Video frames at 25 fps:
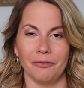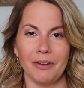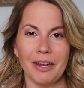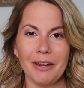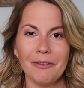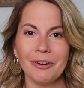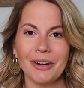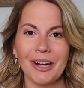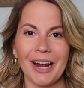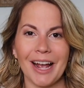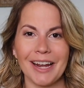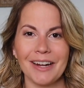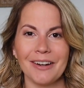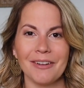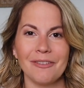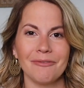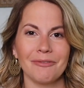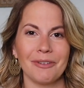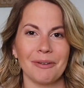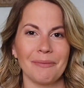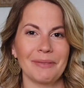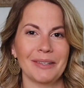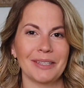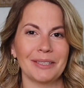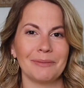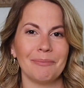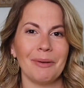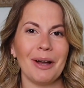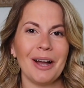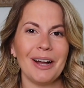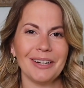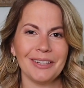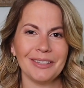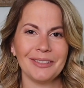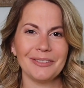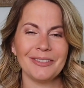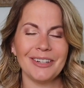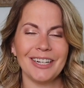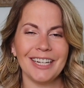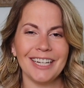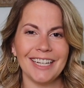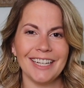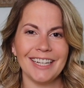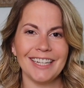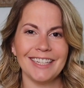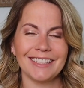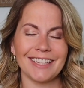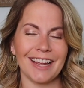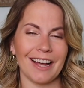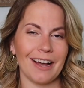favorite item from this box
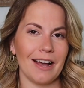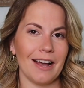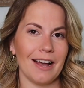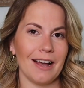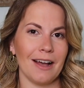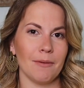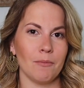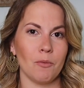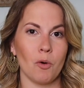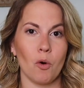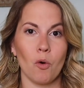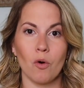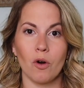was um,